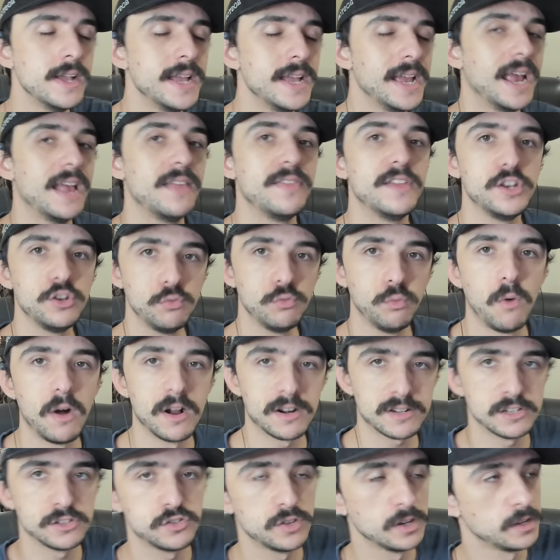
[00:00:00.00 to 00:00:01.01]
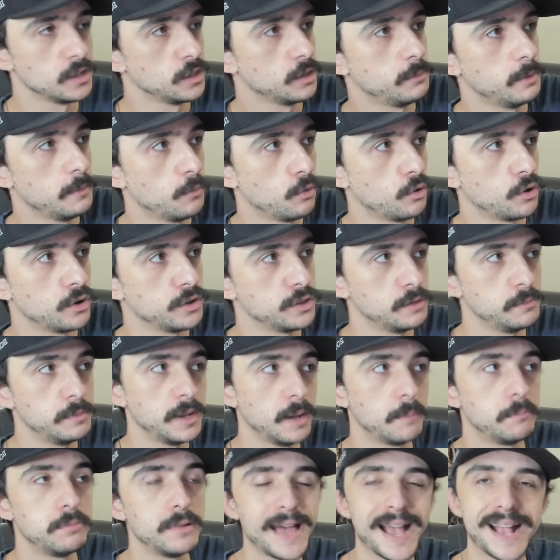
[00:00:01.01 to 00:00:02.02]
And then you'd walk down the street a little bit more and there'd be
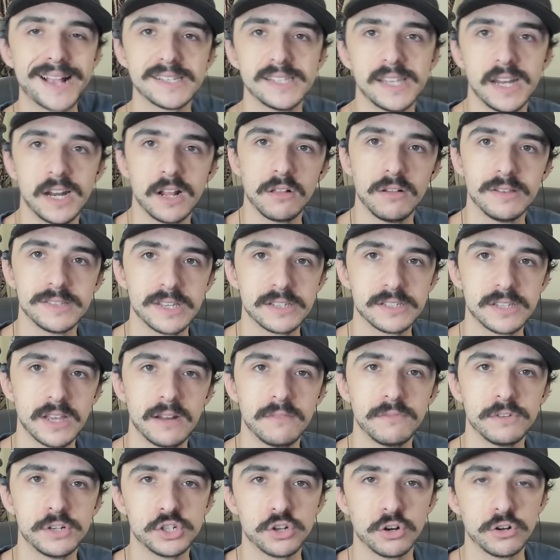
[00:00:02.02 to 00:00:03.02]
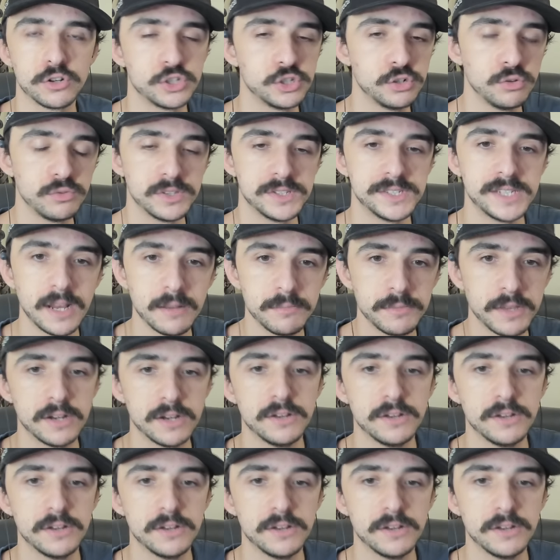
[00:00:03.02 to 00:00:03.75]
a black Santa Claus outside of a church doing the same thing.